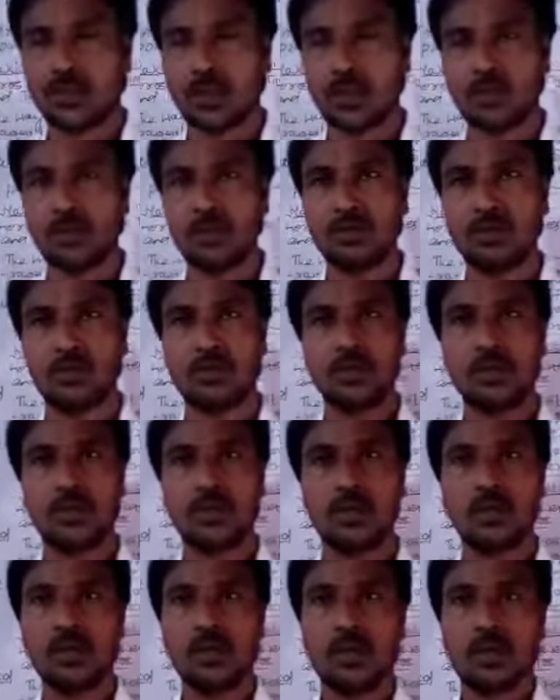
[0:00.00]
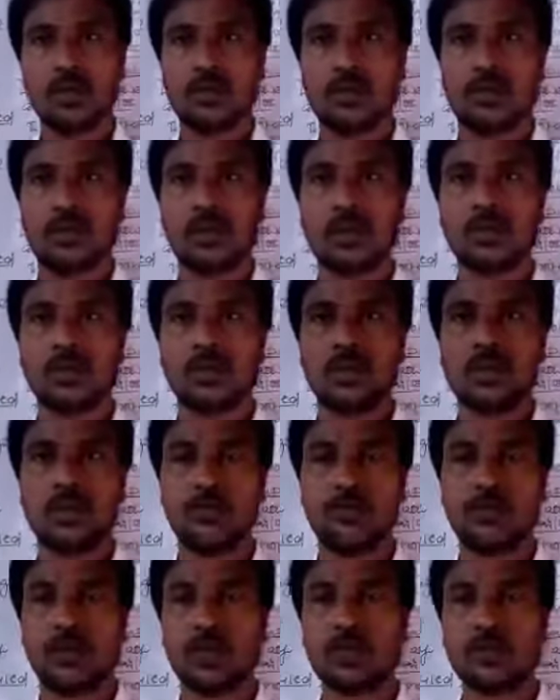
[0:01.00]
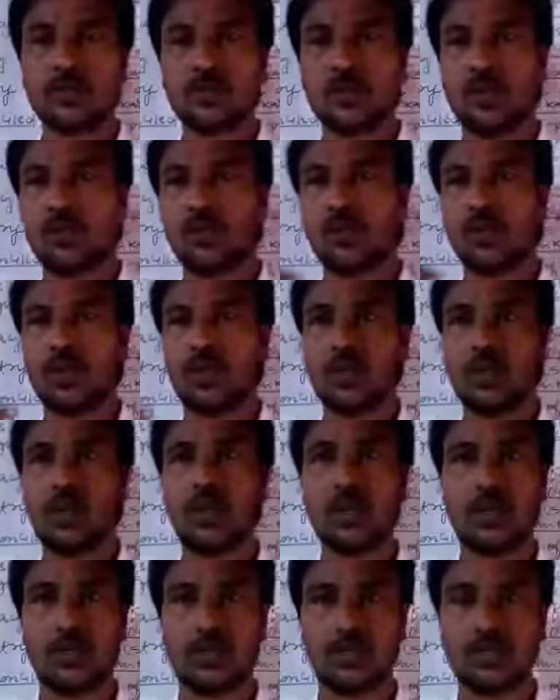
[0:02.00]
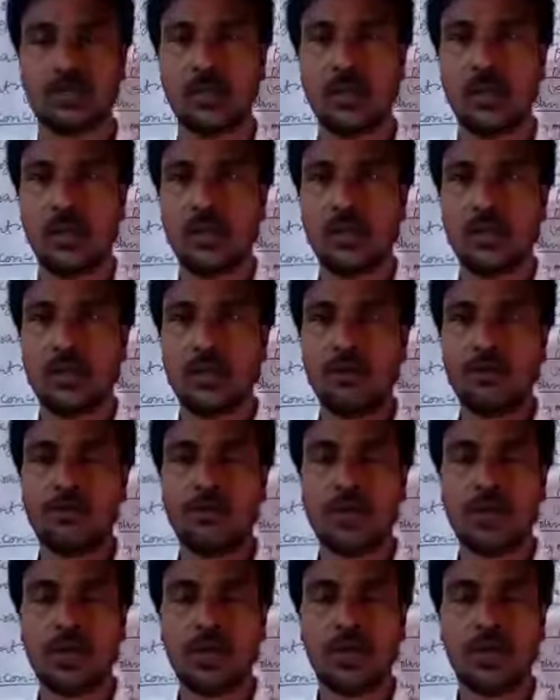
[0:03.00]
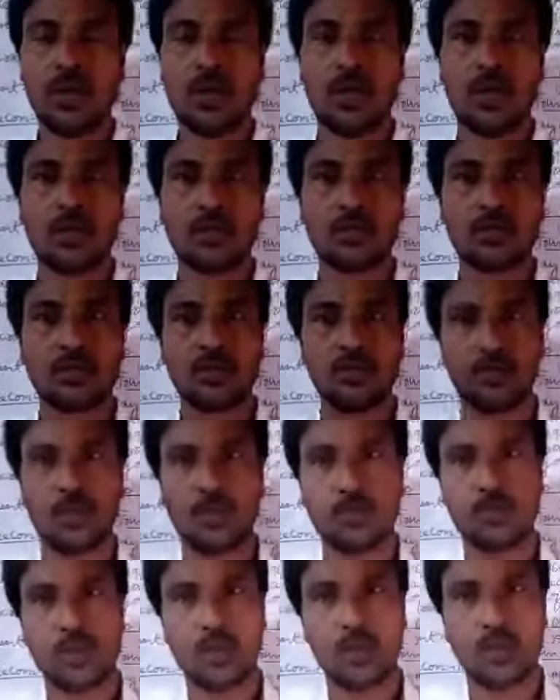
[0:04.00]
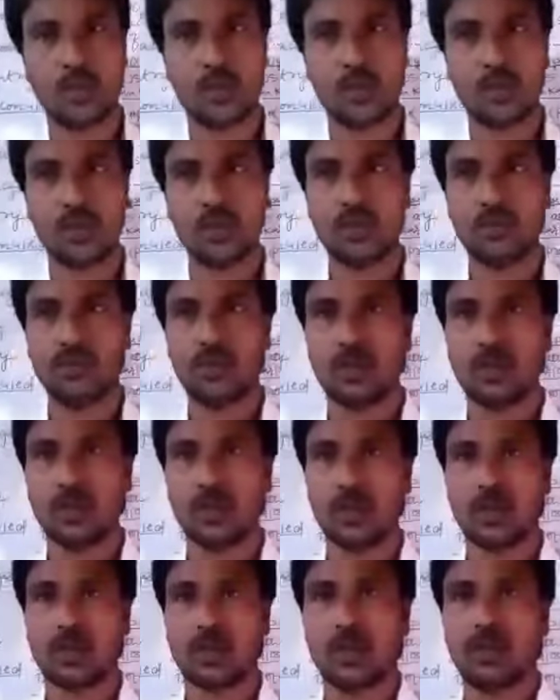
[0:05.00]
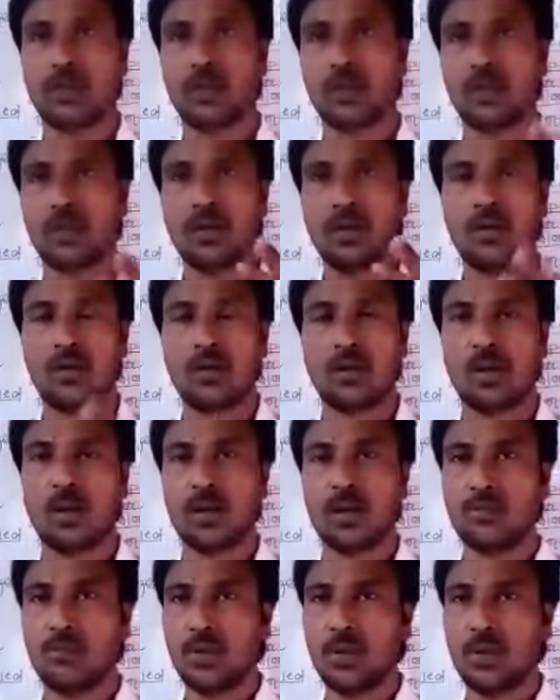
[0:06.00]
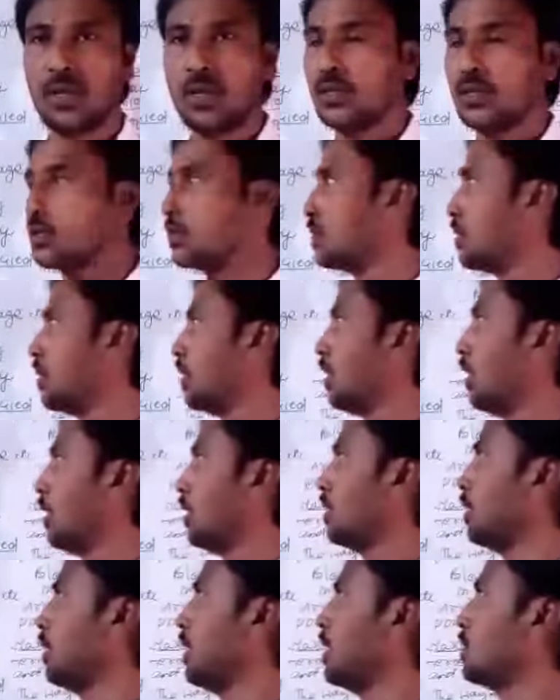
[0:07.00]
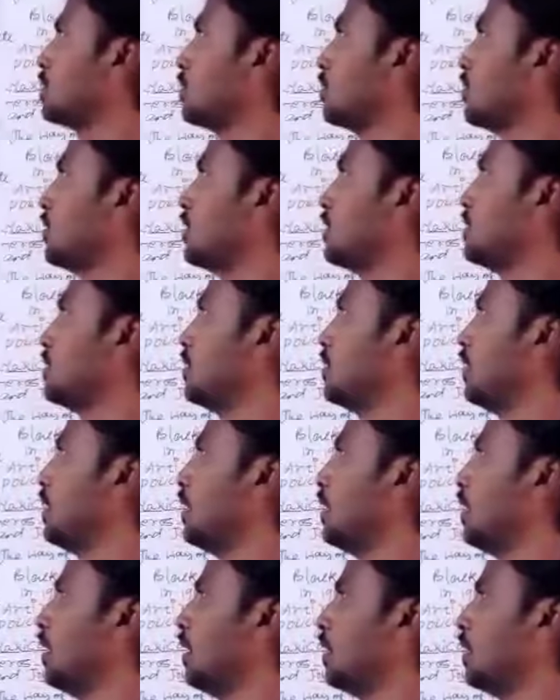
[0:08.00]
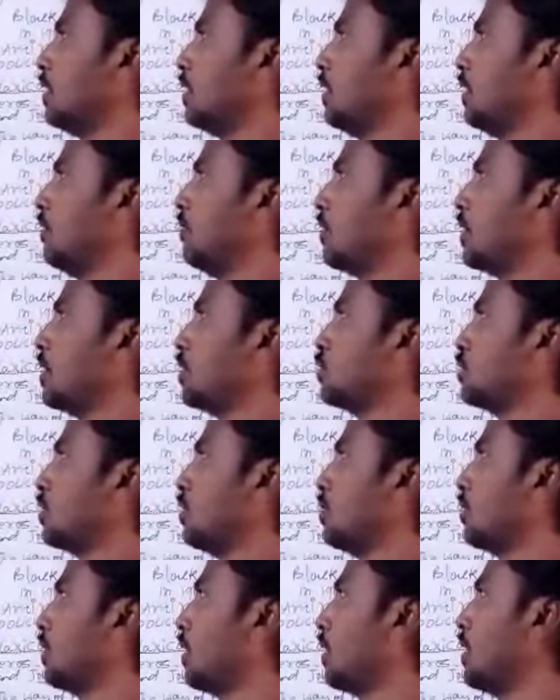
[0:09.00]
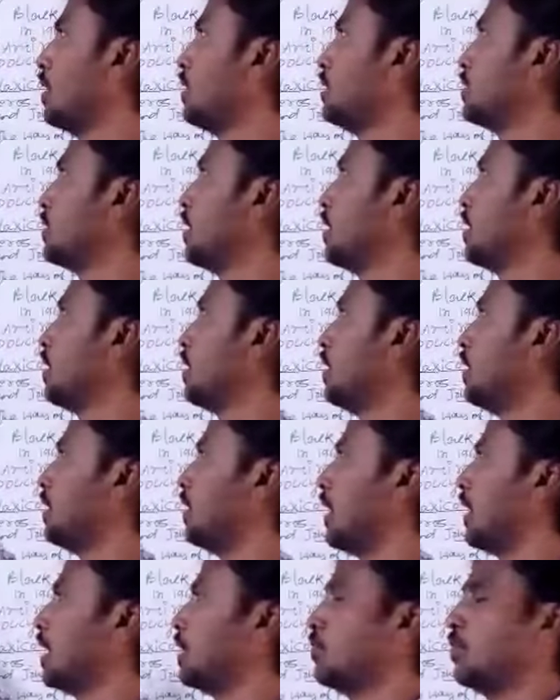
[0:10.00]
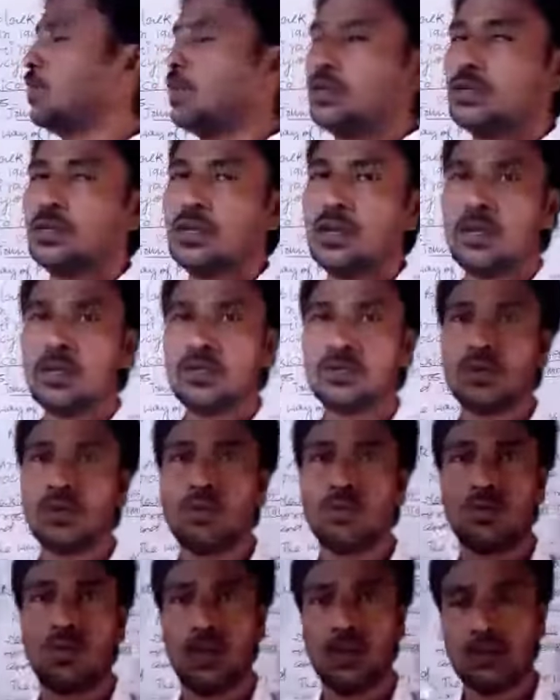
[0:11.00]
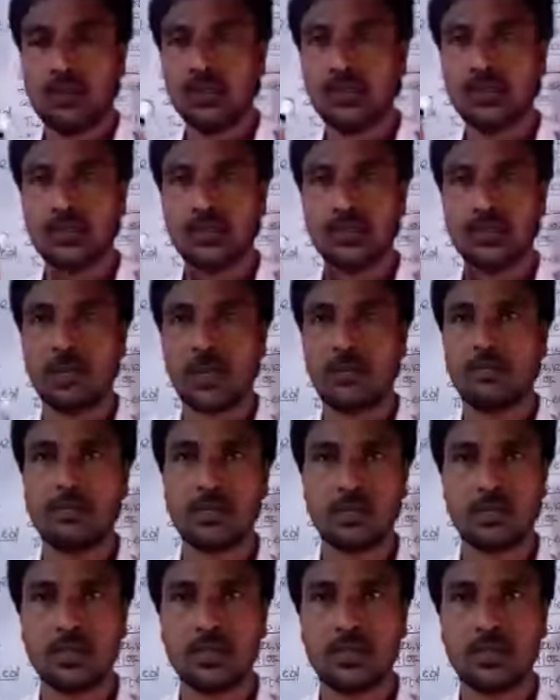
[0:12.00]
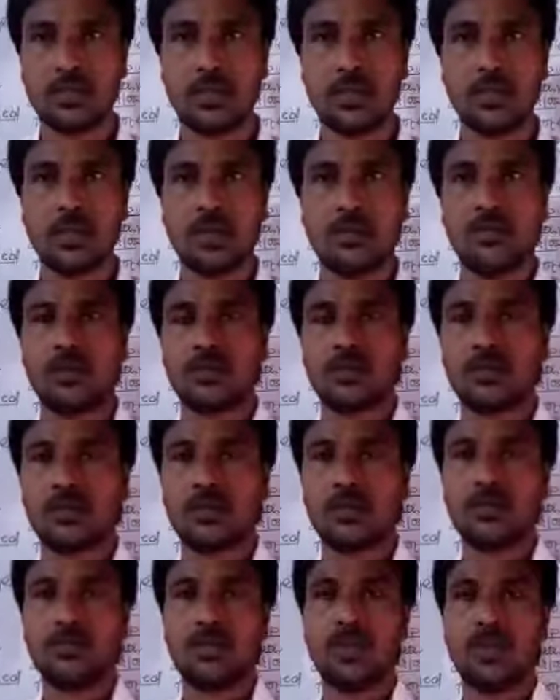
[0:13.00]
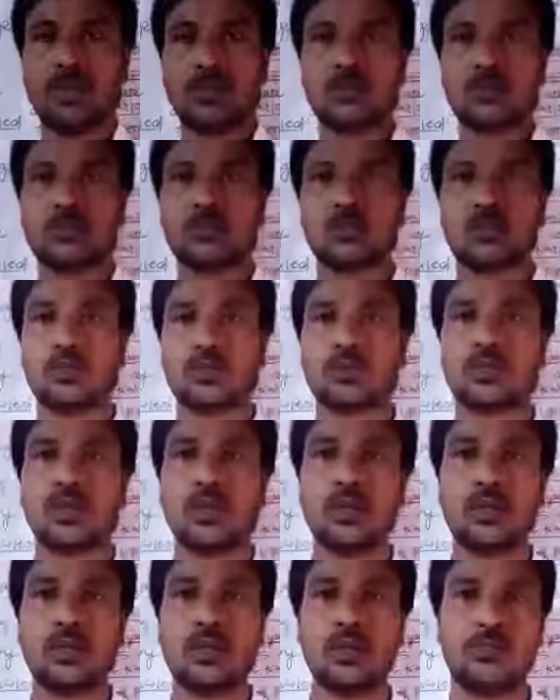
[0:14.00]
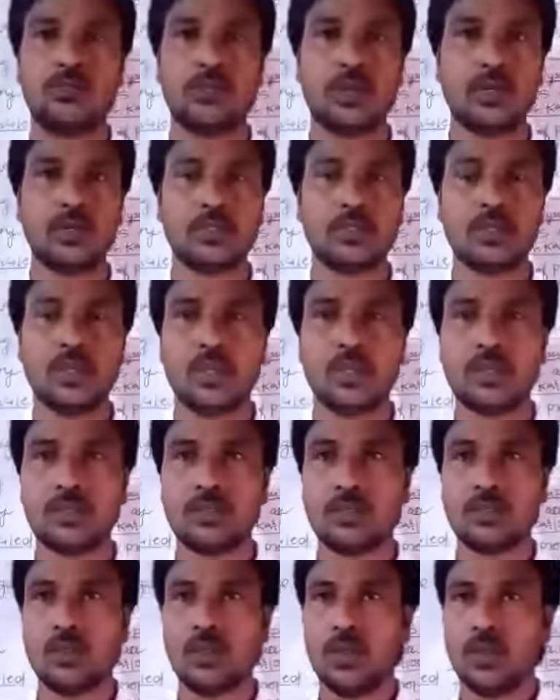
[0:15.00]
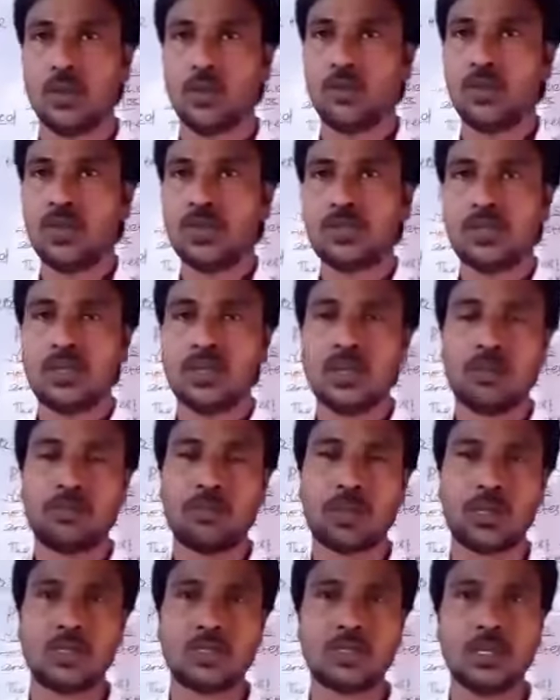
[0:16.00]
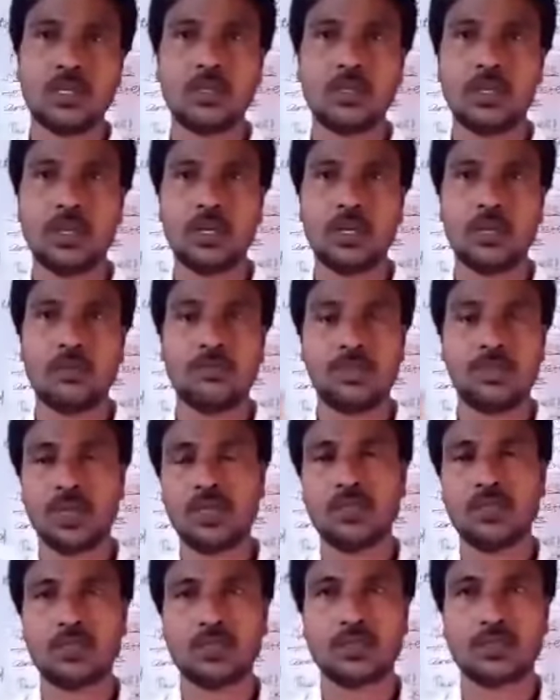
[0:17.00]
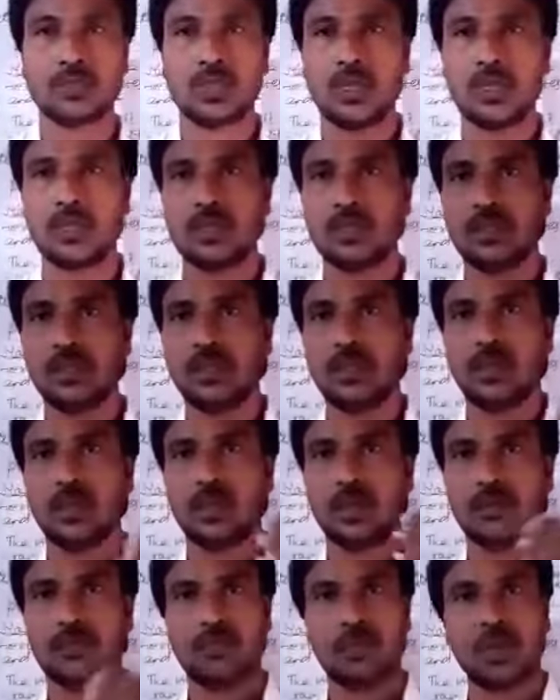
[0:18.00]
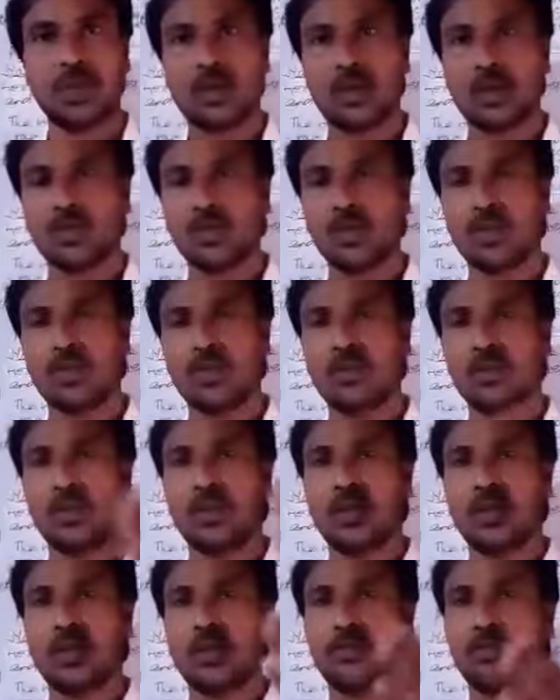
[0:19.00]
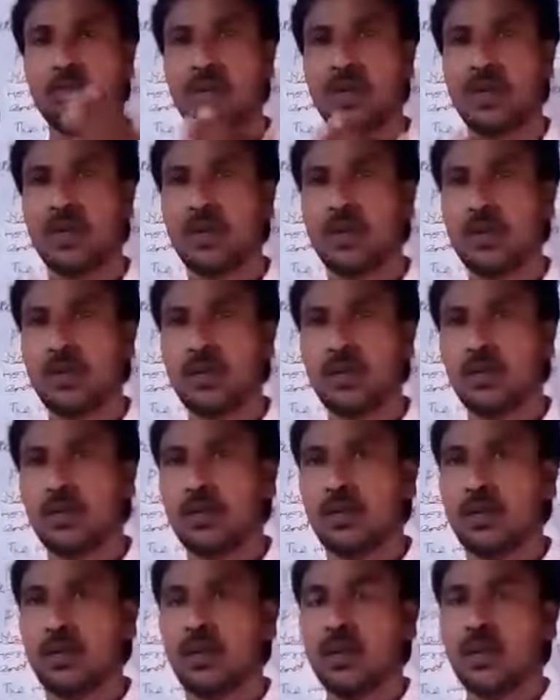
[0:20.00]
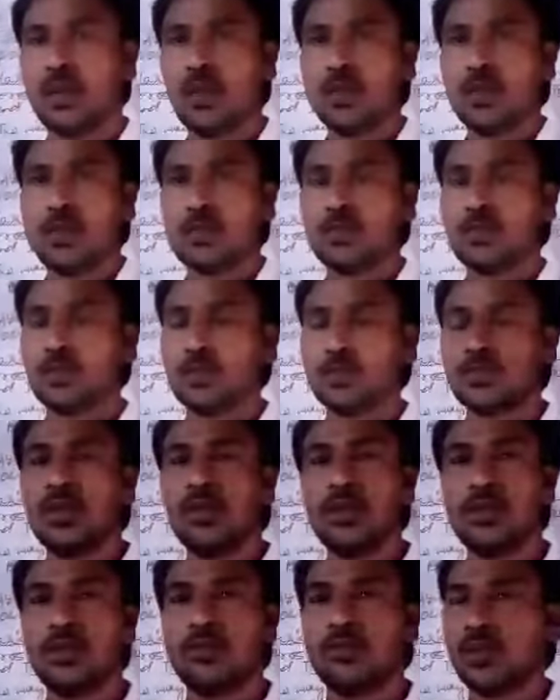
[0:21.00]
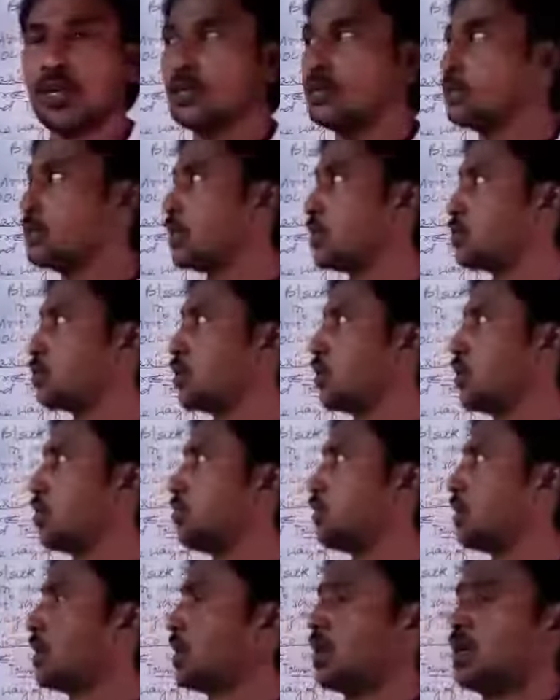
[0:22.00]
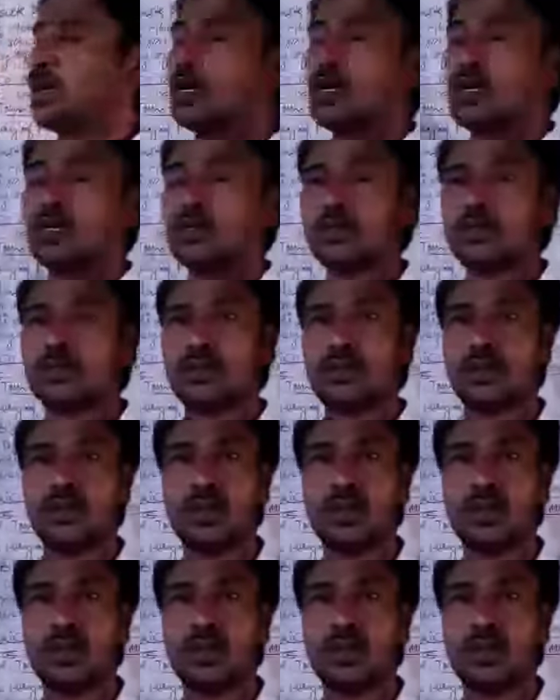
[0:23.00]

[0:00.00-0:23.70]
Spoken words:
community there is a difference of caste. Different caste people live in a country or in a place. Next one is the difference of religion, language. So what is diversity? Diversity means social differences which are present in every society, in every community, in every country. The social differences of caste,